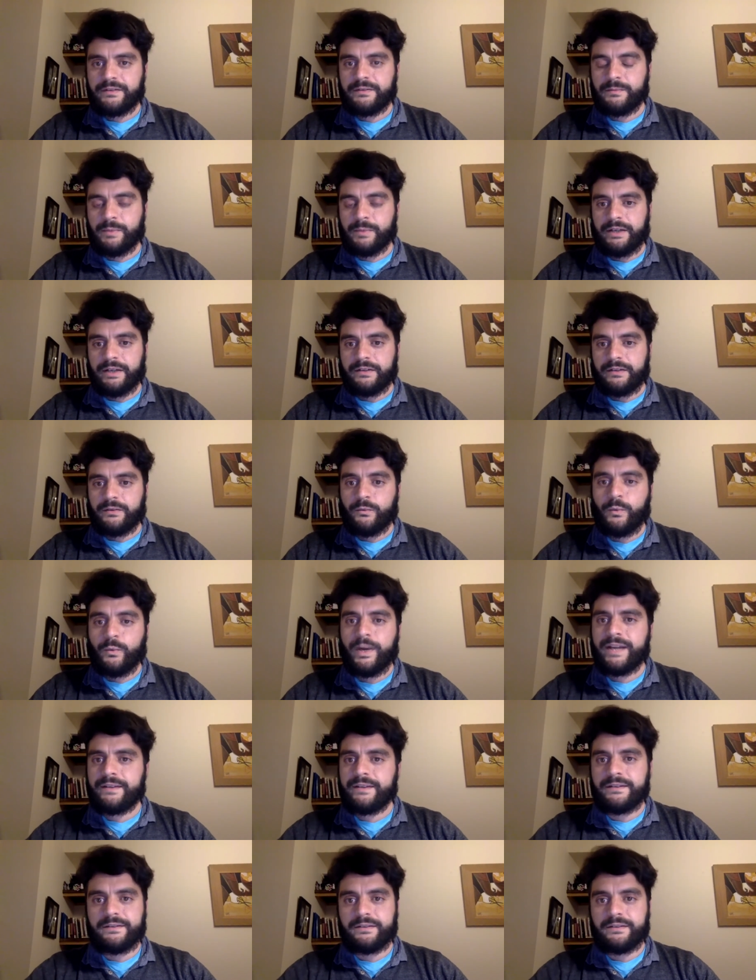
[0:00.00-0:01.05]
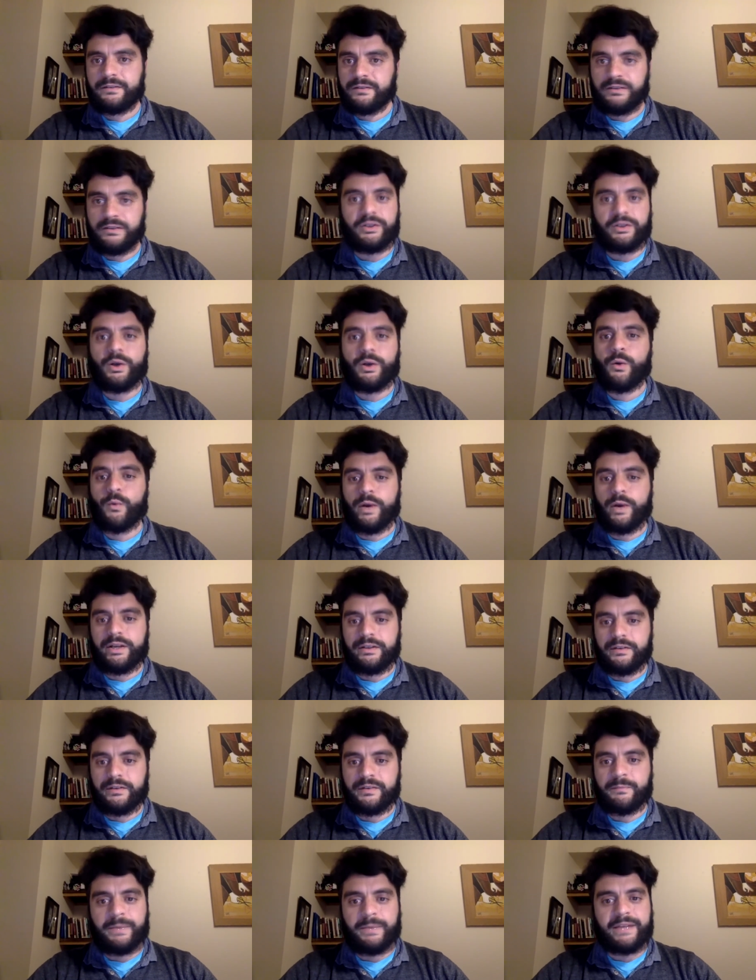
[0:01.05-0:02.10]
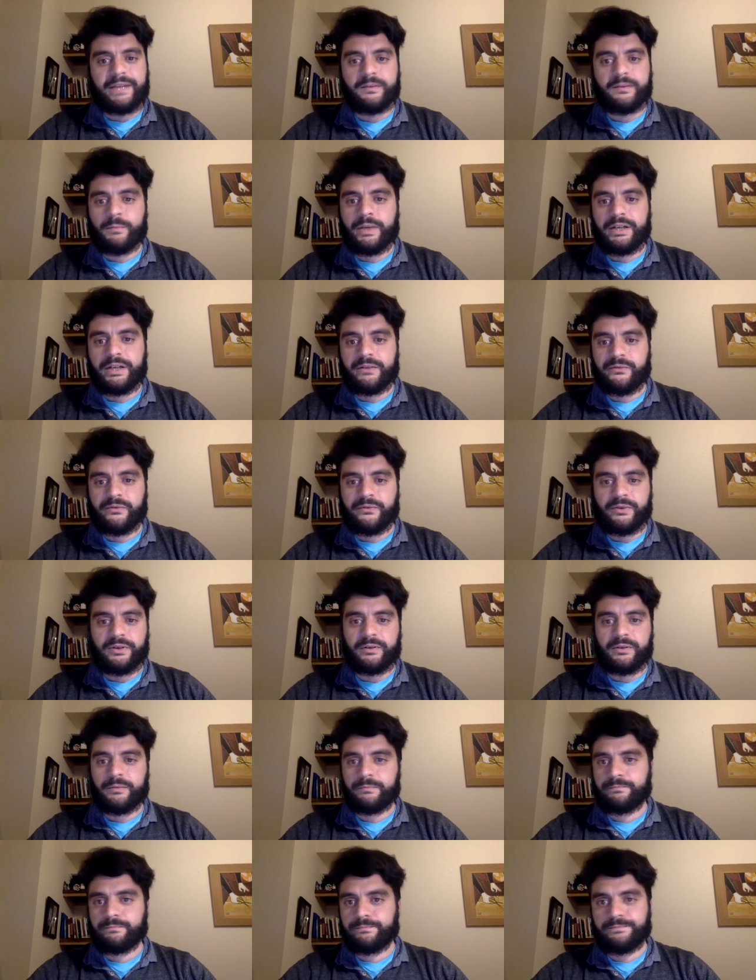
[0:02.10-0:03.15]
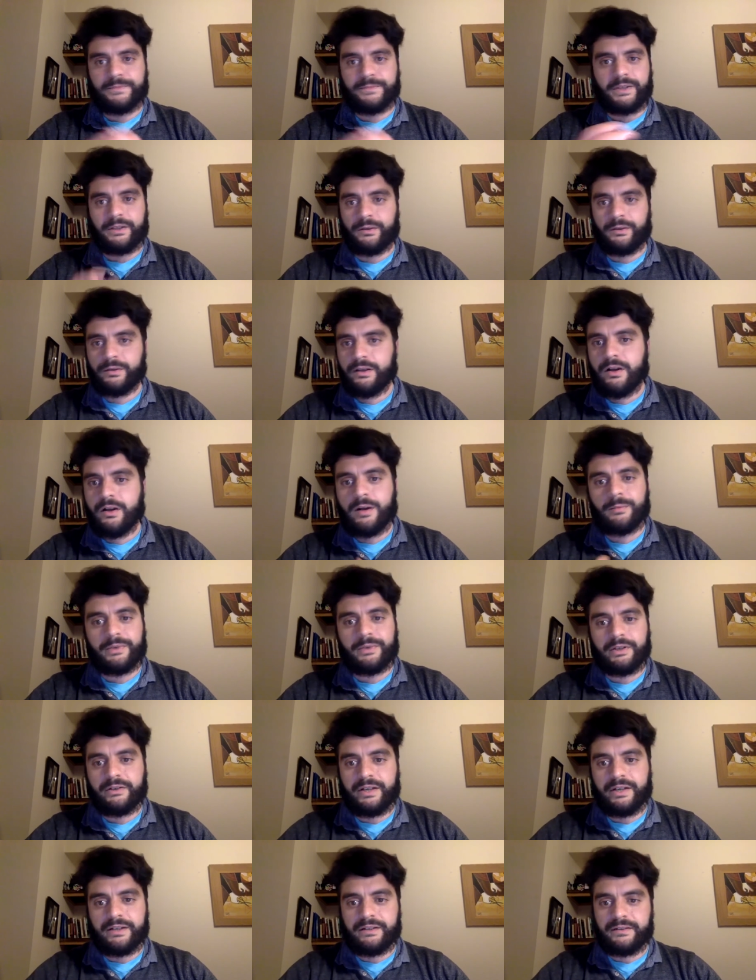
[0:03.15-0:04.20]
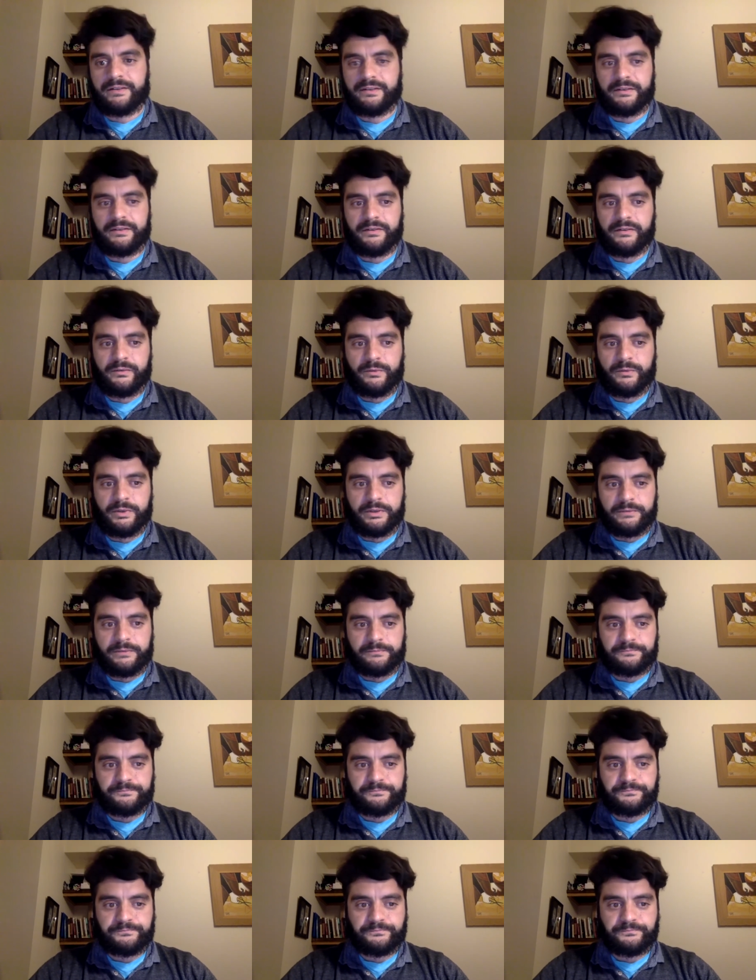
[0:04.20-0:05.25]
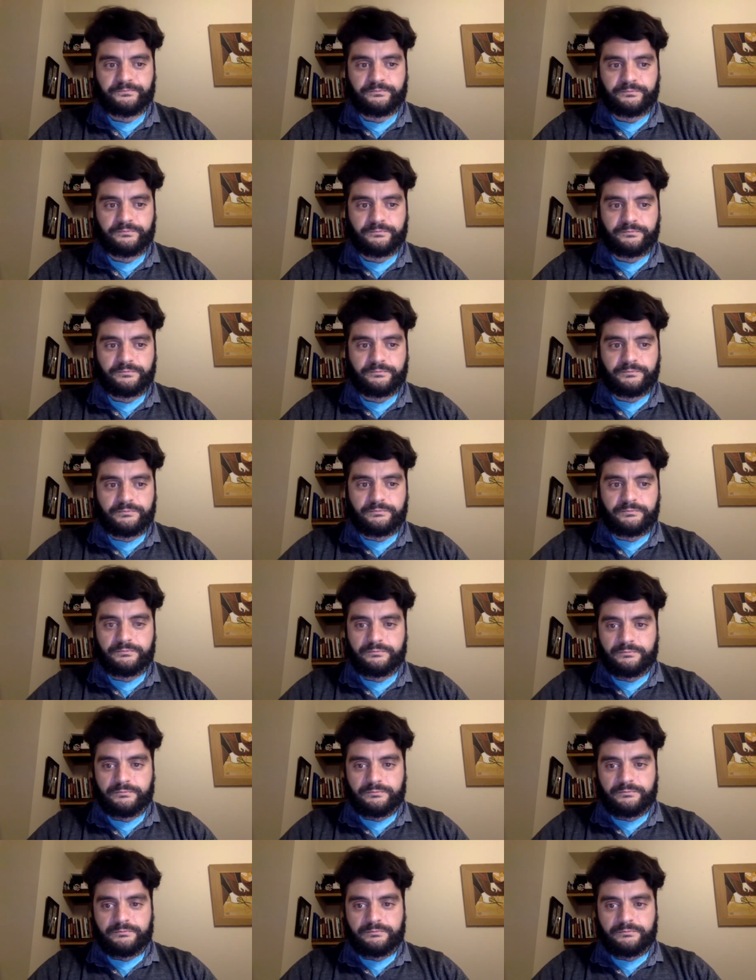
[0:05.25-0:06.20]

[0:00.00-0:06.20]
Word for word: you buy, where did you do you know where you spent the money for you know carbon credits and so on i i don't